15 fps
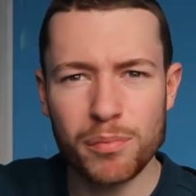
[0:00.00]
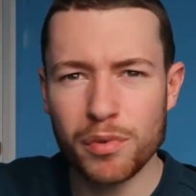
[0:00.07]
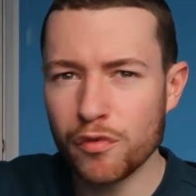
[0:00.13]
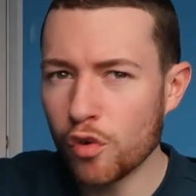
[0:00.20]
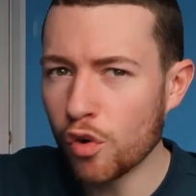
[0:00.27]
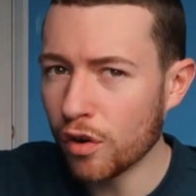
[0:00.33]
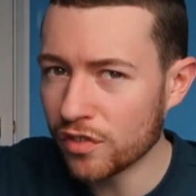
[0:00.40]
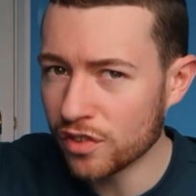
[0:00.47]

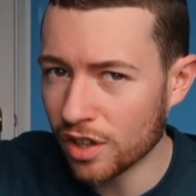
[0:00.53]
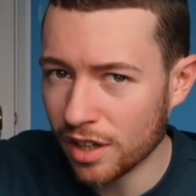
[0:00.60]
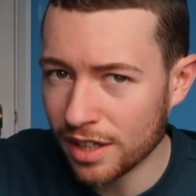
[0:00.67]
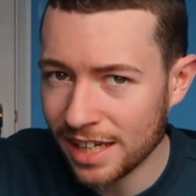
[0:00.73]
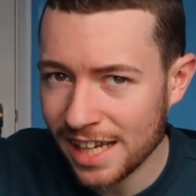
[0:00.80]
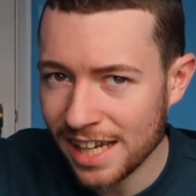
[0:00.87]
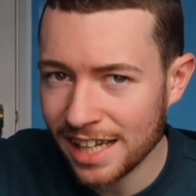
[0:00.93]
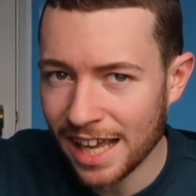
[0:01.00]
before I've started
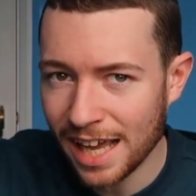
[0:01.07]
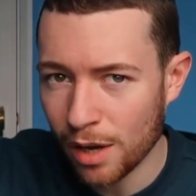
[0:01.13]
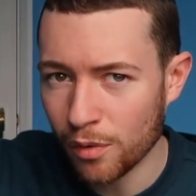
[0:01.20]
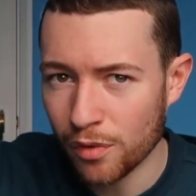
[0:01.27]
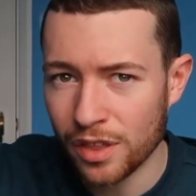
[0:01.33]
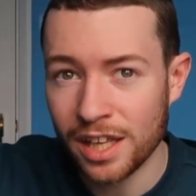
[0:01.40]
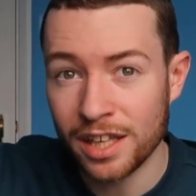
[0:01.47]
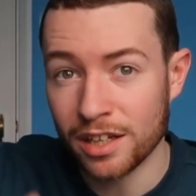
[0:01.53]
eating
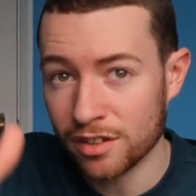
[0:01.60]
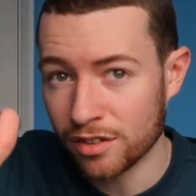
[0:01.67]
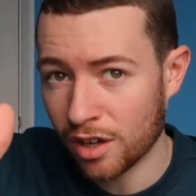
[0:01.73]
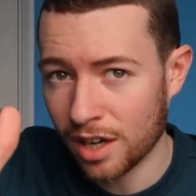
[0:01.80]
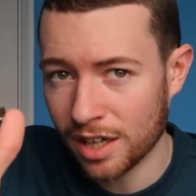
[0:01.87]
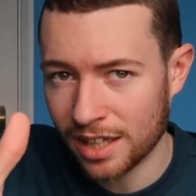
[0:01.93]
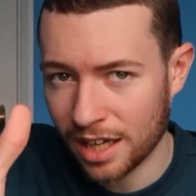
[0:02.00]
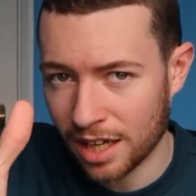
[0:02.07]
healthy and a
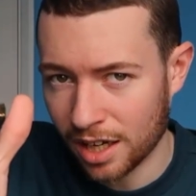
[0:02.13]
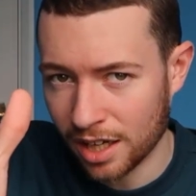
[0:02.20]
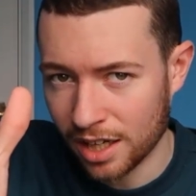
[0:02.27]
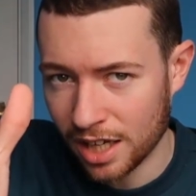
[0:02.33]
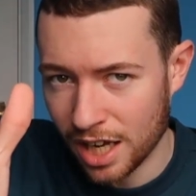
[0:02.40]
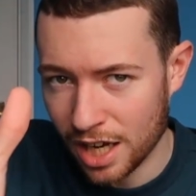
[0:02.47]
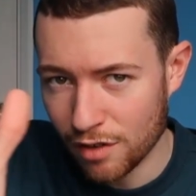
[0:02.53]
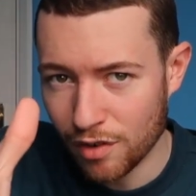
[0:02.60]
diet that I
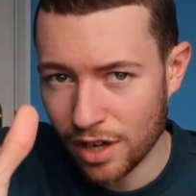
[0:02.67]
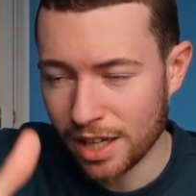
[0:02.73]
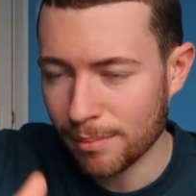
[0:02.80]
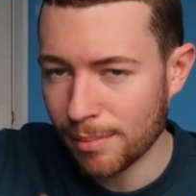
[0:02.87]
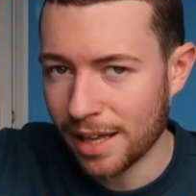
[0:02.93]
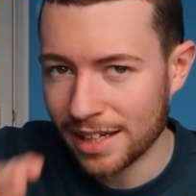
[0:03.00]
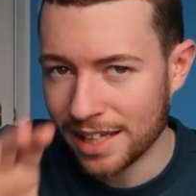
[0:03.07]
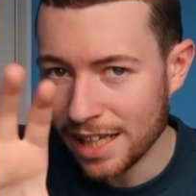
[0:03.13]

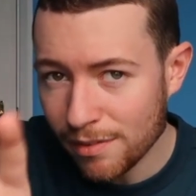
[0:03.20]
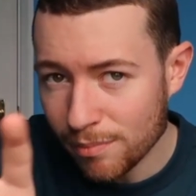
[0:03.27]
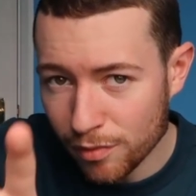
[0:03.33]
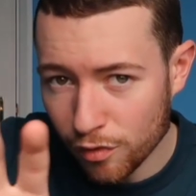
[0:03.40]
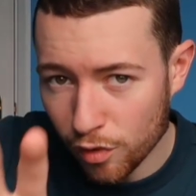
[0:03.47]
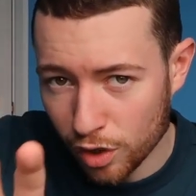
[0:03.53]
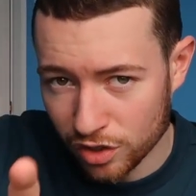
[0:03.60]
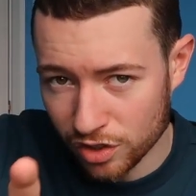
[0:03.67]
recommend, even
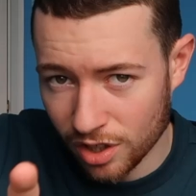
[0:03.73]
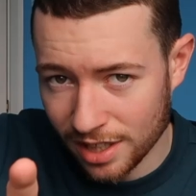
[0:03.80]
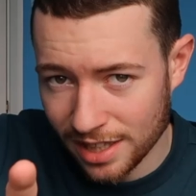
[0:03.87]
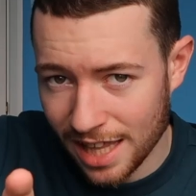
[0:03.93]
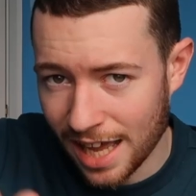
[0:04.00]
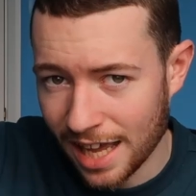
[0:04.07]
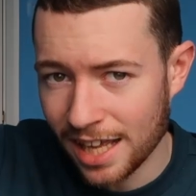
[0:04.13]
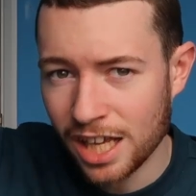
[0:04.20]
before I started
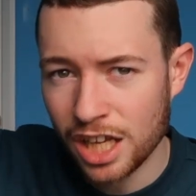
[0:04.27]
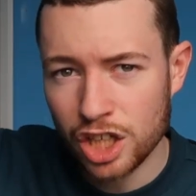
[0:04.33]
that,